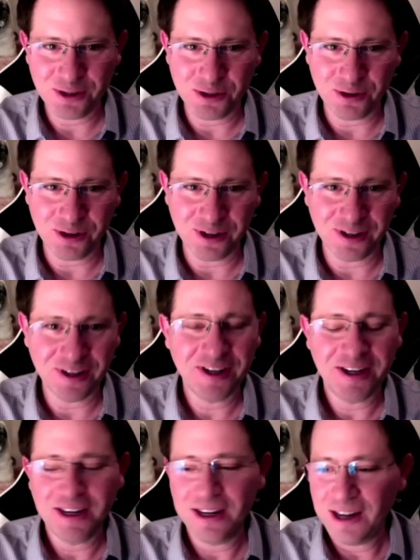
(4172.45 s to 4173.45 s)
Jordan.
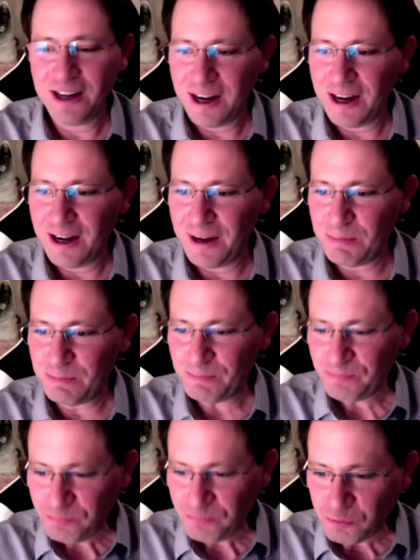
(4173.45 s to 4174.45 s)
Um,
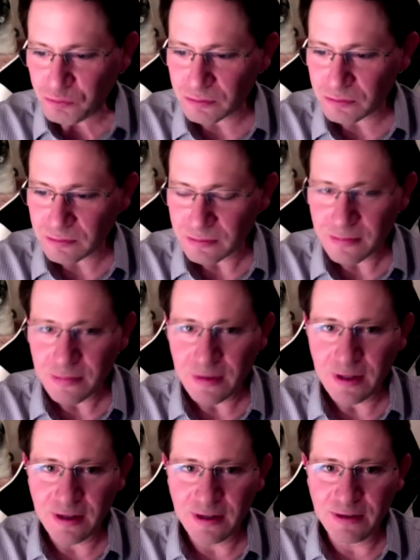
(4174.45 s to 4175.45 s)

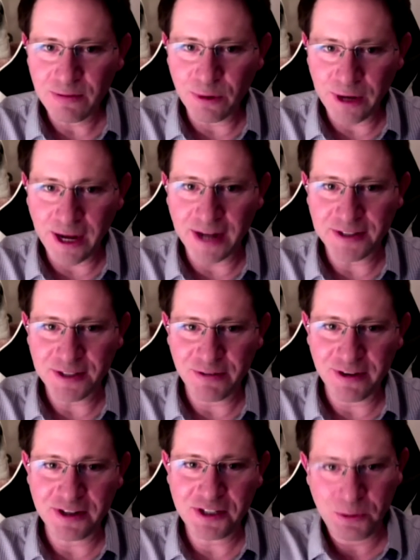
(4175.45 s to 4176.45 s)
well, yes,
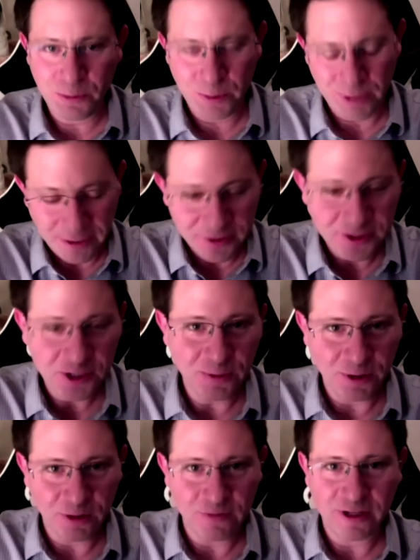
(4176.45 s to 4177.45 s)
eventually we would like this to be
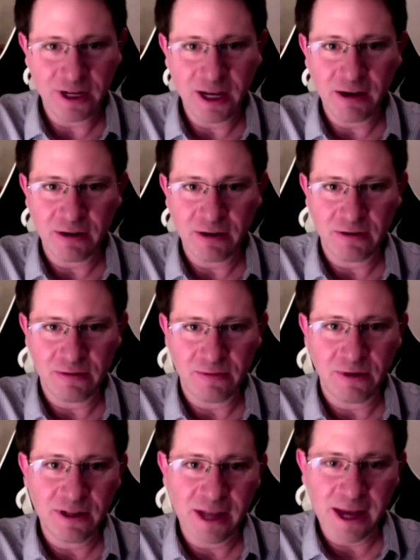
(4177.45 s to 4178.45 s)
over the counter.
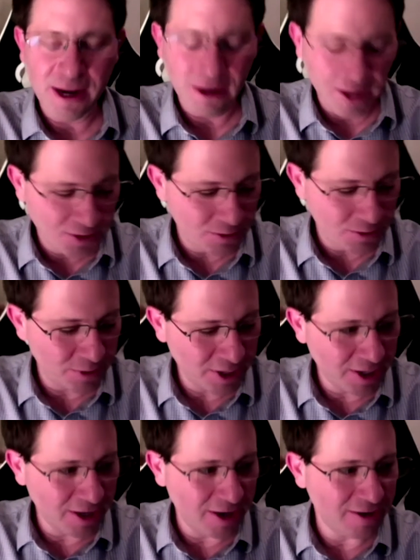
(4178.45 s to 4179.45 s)
One of the analytes we're
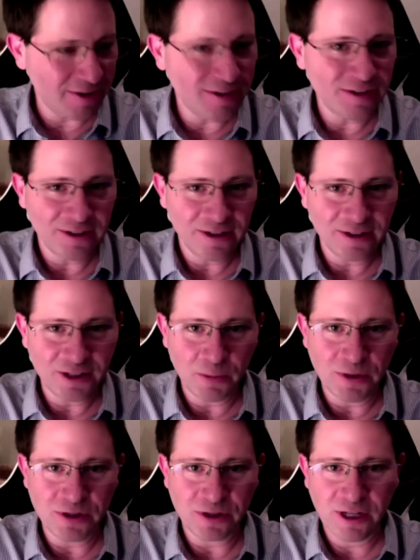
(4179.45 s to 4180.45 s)
working on is to
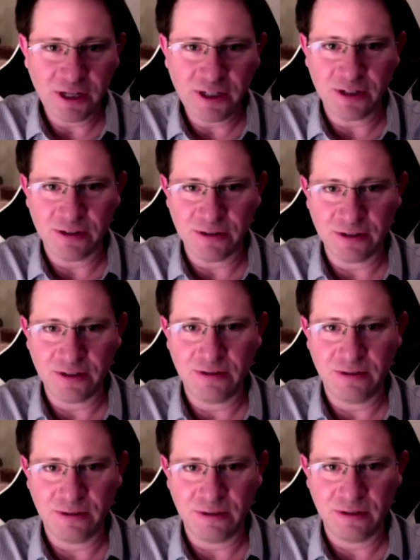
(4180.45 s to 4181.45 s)
measure ketones
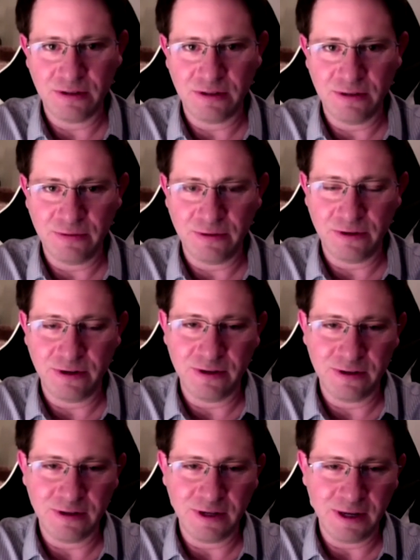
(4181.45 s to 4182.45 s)

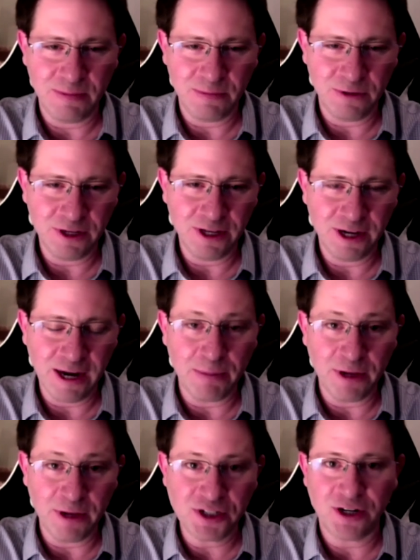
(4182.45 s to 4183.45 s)
for um, looking at high
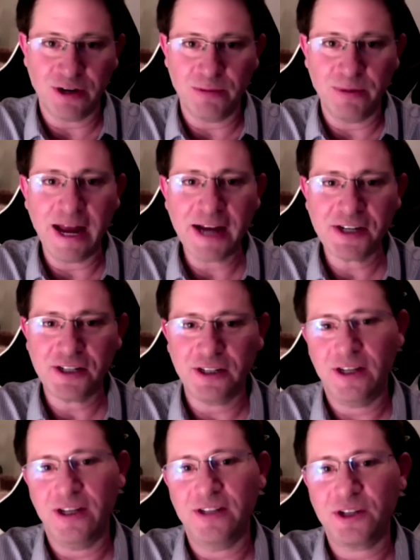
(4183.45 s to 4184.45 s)
blood sugar, but
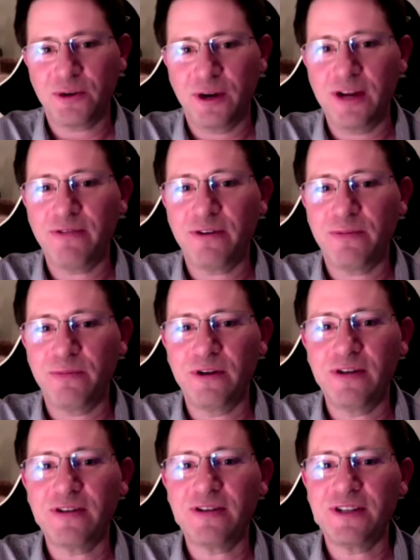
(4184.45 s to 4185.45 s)
actually it's great for
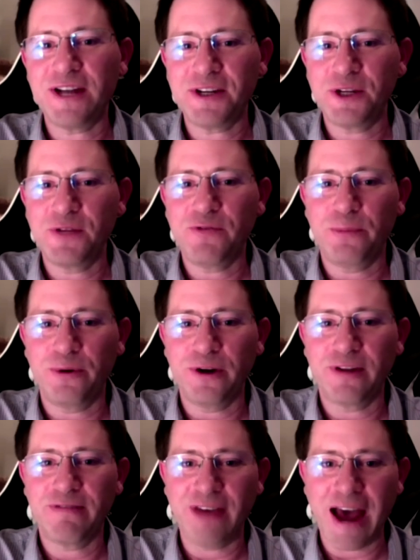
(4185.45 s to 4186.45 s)
detecting if you're
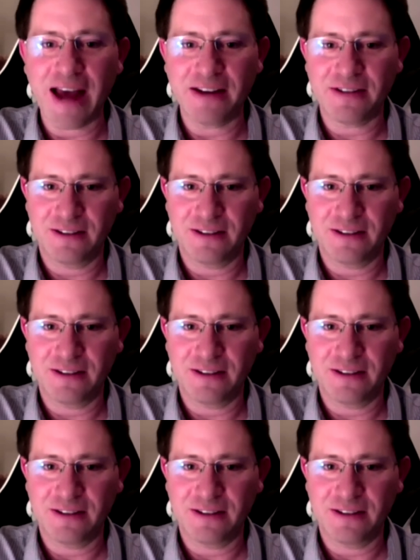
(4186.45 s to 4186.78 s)
burning fat.